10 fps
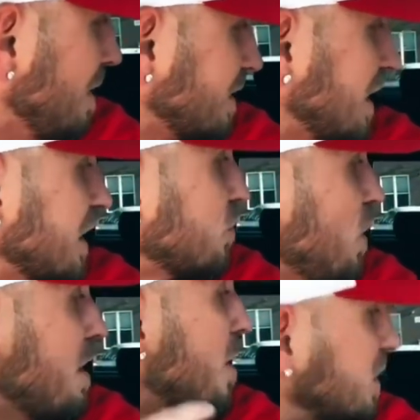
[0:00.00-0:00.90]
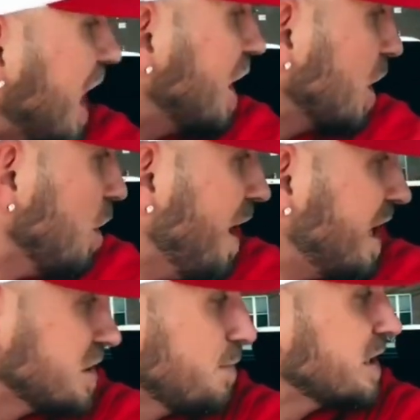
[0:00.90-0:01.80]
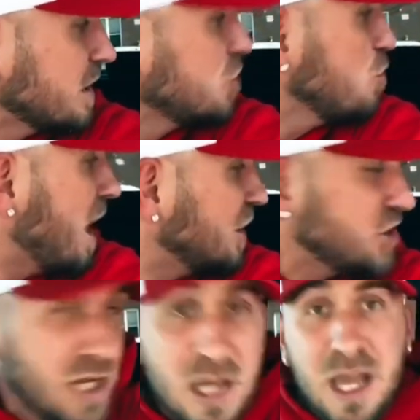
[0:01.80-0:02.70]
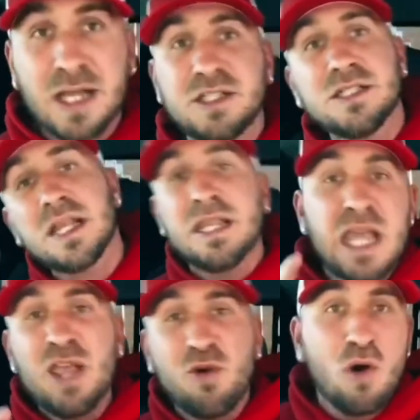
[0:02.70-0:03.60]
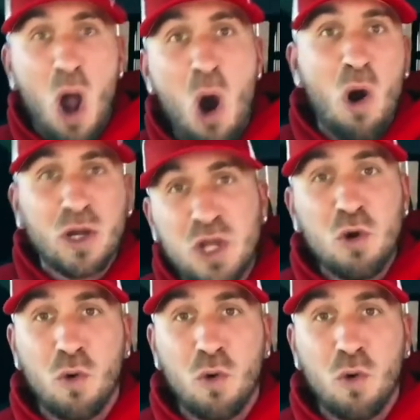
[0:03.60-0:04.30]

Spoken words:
out this window, I'm gonna tear your little ass up. I said, you ain't shit. And she said, neither are you.